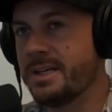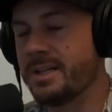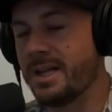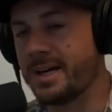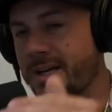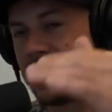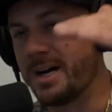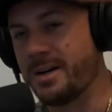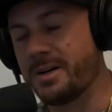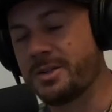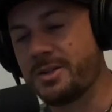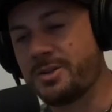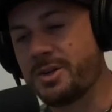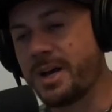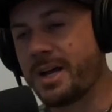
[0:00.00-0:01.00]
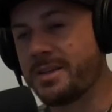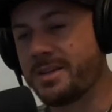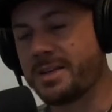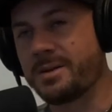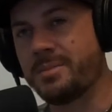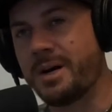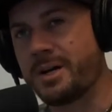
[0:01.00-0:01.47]
Like, you got to
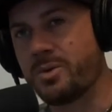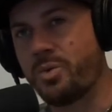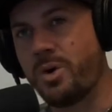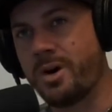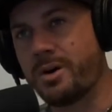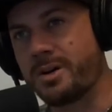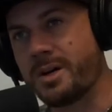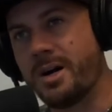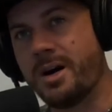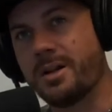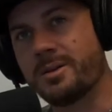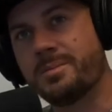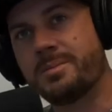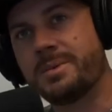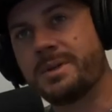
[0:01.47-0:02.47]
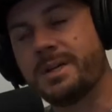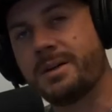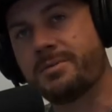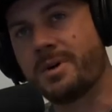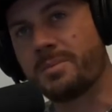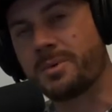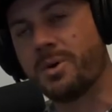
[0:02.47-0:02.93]
think about your water column.
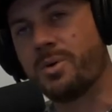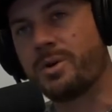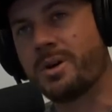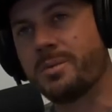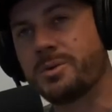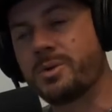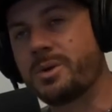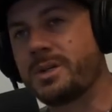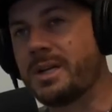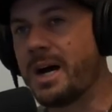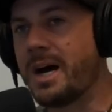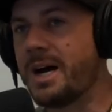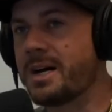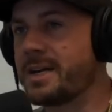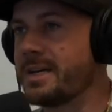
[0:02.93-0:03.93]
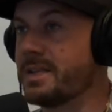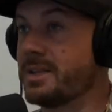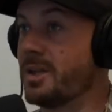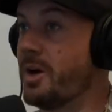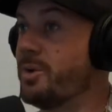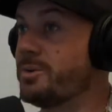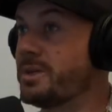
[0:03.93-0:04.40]
If I'm going up to a dock at
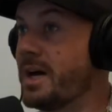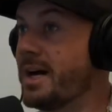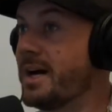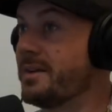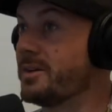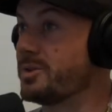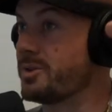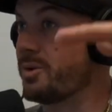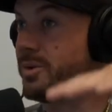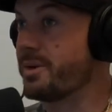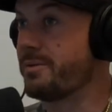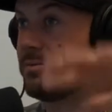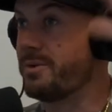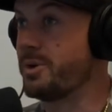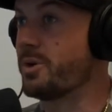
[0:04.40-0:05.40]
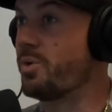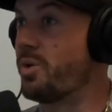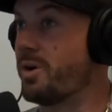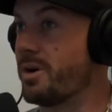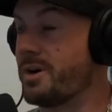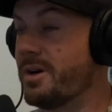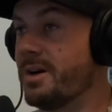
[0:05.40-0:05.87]
low tide and there's only a foot of
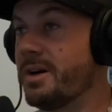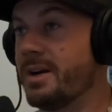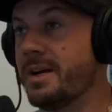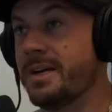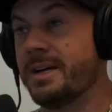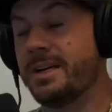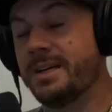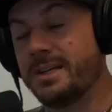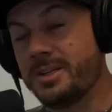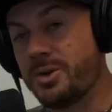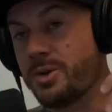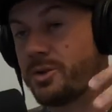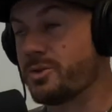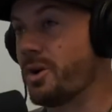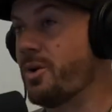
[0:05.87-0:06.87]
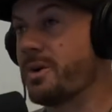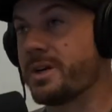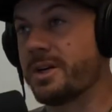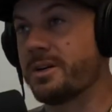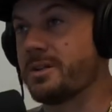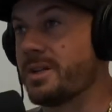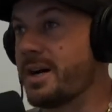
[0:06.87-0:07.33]
water, you can throw a
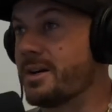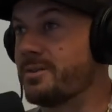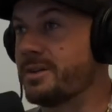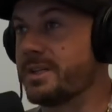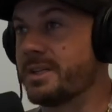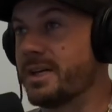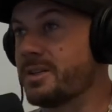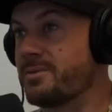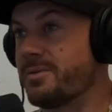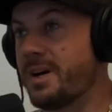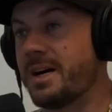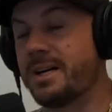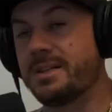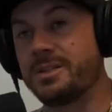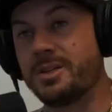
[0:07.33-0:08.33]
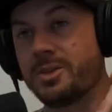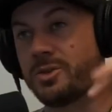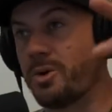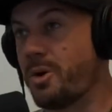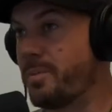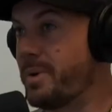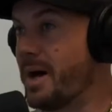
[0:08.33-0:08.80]
Carolina rig, that's fine. You
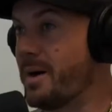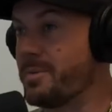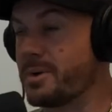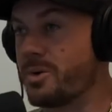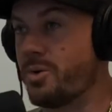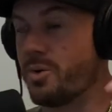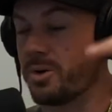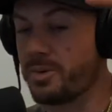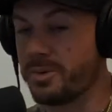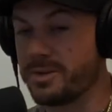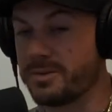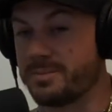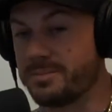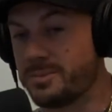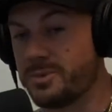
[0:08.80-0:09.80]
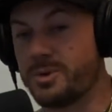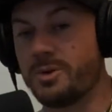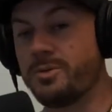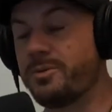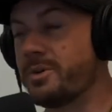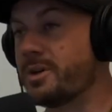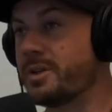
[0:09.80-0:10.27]
could throw a popping cork with a
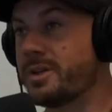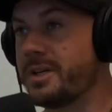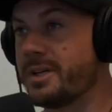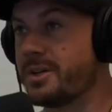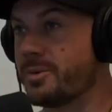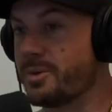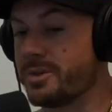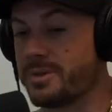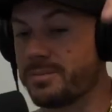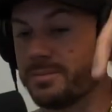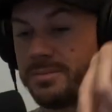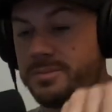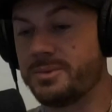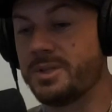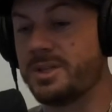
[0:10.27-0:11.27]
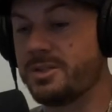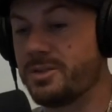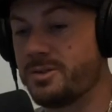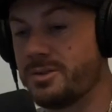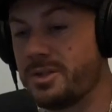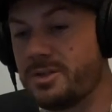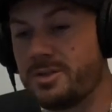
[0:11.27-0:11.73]
2 foot a leader with
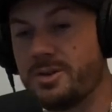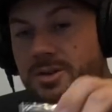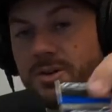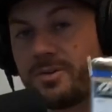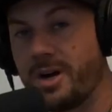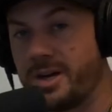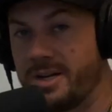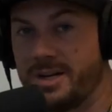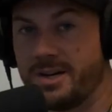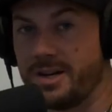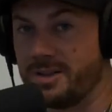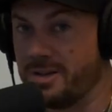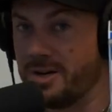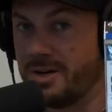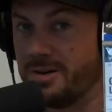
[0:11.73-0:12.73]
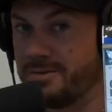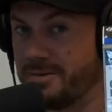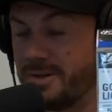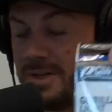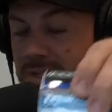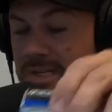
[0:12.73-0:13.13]
this hook right here I love.